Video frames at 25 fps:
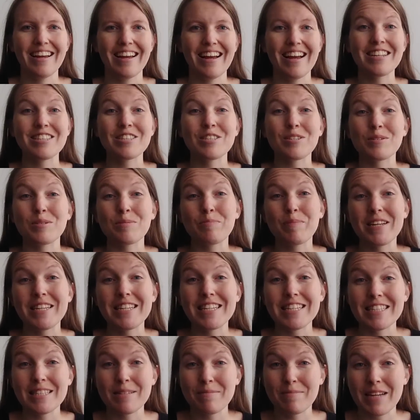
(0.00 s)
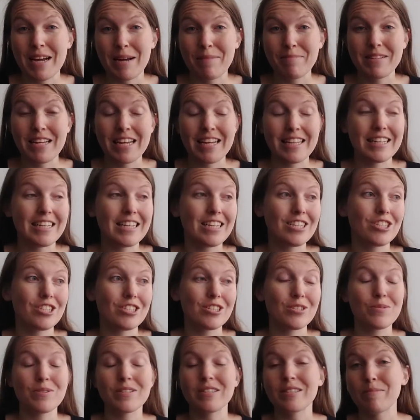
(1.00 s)
And so spending some time daily,
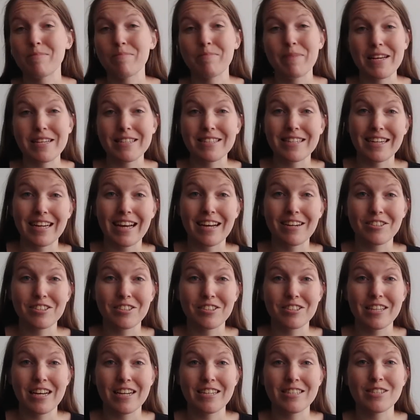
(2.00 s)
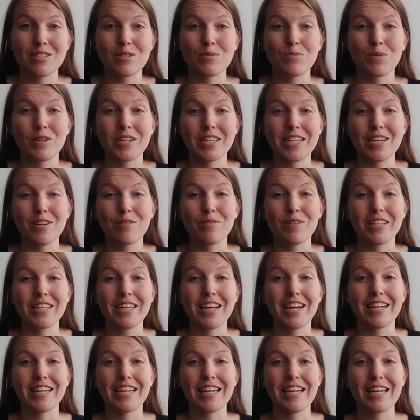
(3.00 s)
just doing some basic exercises, working really
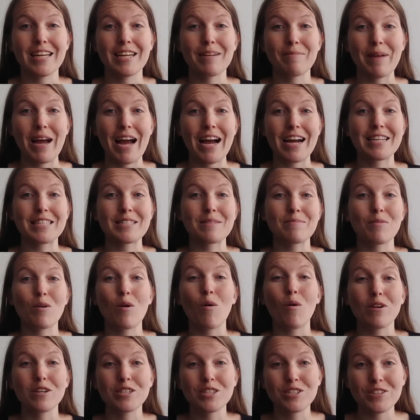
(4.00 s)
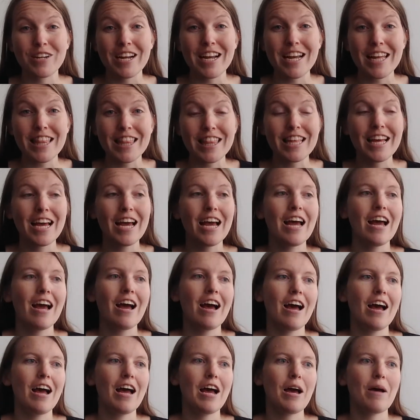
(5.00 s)
on getting back some core strength.
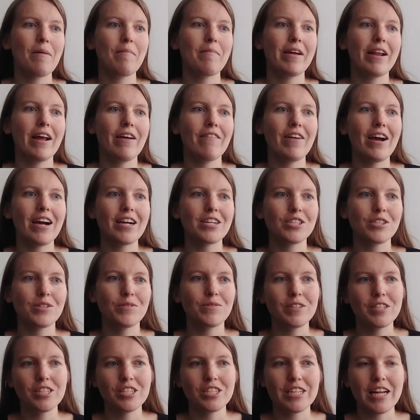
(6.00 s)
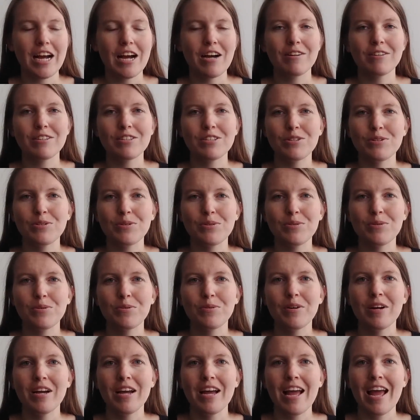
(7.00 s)
Um, and I've actually reached out
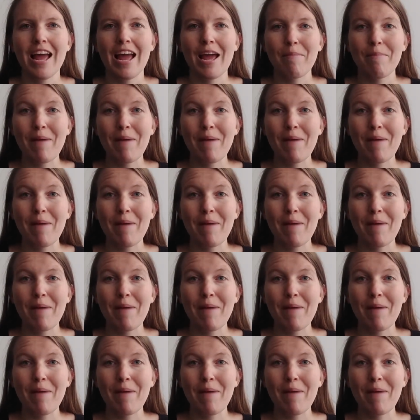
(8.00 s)
to a